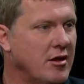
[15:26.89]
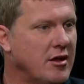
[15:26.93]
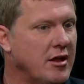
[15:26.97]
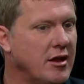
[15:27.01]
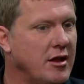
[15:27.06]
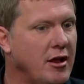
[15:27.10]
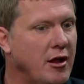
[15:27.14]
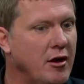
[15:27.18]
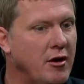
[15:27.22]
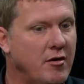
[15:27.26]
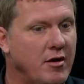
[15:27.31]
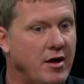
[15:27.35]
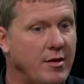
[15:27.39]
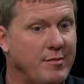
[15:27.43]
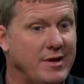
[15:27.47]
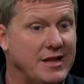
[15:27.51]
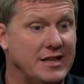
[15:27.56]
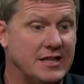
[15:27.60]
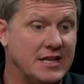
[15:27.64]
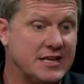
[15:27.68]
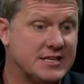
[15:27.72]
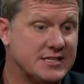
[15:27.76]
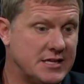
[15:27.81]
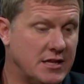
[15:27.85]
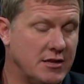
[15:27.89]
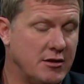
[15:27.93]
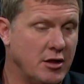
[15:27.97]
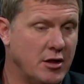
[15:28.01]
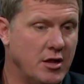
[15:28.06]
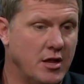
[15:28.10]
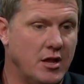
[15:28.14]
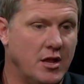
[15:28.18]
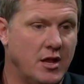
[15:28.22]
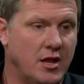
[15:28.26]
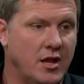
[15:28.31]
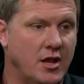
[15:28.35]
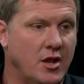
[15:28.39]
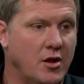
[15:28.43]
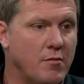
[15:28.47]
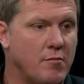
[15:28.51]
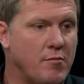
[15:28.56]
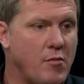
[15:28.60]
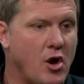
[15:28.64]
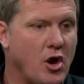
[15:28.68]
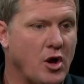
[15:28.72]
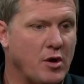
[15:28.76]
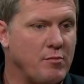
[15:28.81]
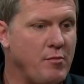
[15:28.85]
You know, I mean, listen, you know,
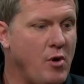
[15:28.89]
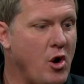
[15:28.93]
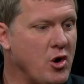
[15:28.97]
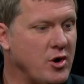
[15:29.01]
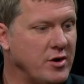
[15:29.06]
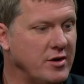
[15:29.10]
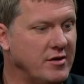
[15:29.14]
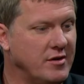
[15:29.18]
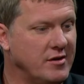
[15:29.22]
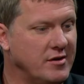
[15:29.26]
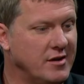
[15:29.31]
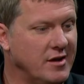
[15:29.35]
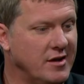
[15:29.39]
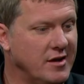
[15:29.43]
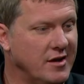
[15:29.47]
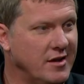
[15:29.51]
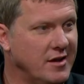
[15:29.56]
Mark Martin,